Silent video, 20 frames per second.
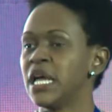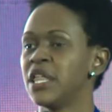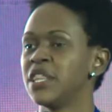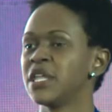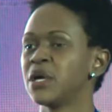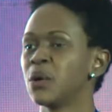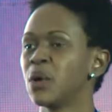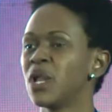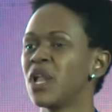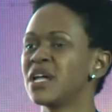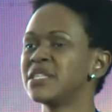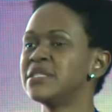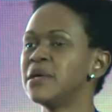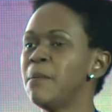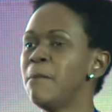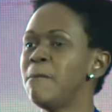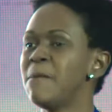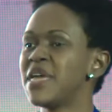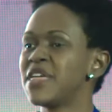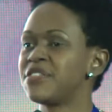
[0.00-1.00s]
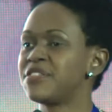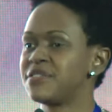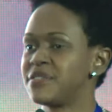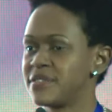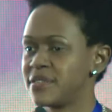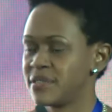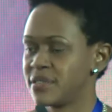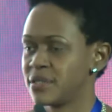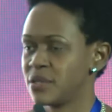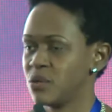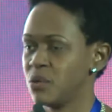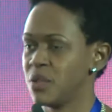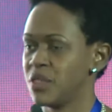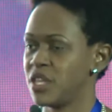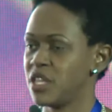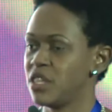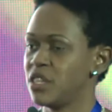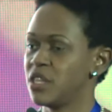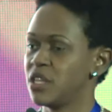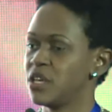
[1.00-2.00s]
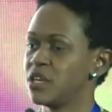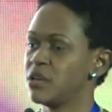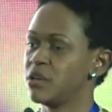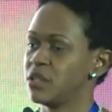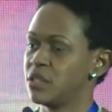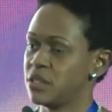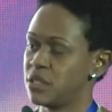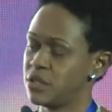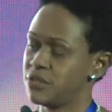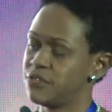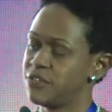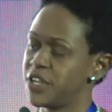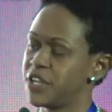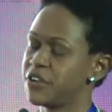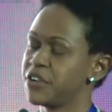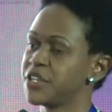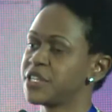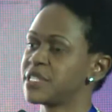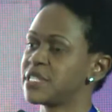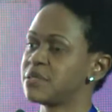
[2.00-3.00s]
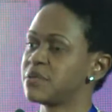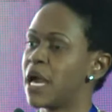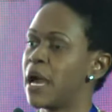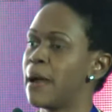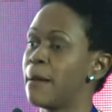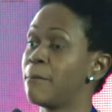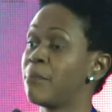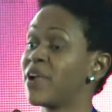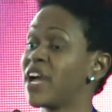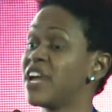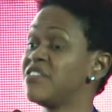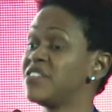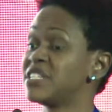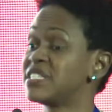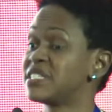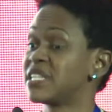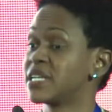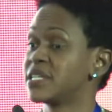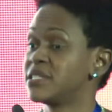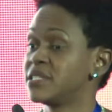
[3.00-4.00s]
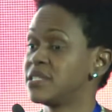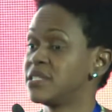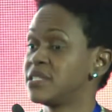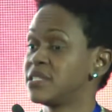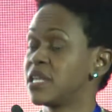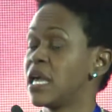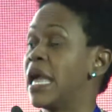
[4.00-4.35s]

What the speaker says: There were a lot of myths within the various private sectors